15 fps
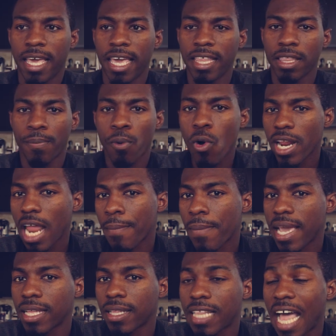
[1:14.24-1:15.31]
And the point I
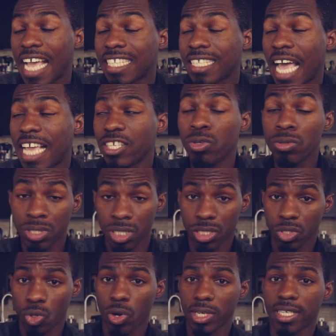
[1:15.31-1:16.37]
made, I, I use this
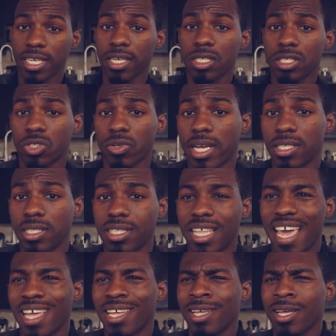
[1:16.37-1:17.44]
story to illustrate is
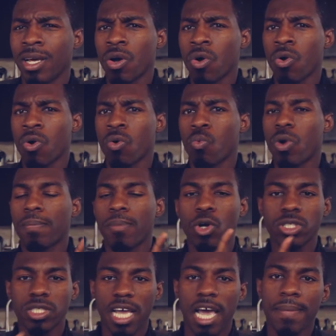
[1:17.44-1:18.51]
that what
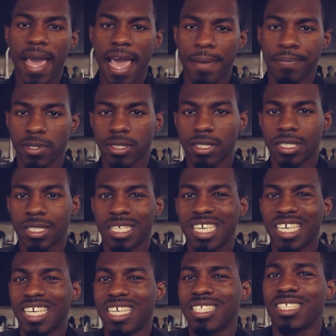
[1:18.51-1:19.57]
most time happens
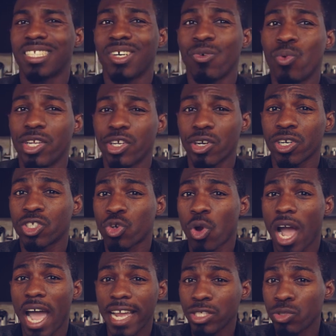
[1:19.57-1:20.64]
is when you're
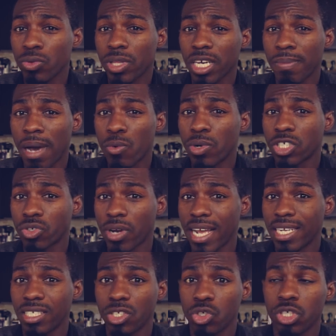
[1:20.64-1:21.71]
trying to think about what
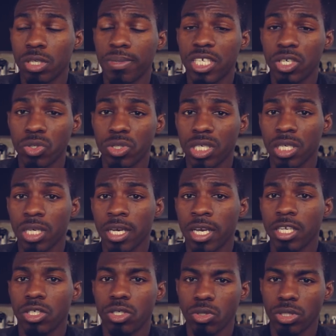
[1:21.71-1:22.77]
strategy you should be using,
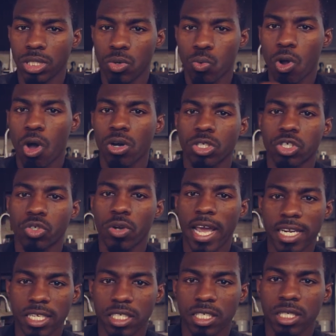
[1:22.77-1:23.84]
you're using the wrong
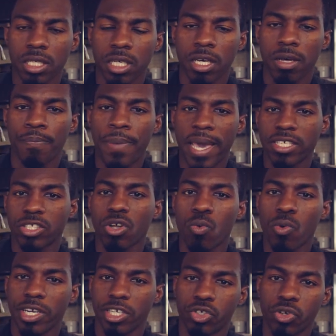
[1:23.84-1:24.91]
strategy based on
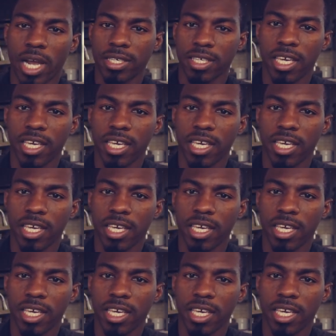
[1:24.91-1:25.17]
where you're trying to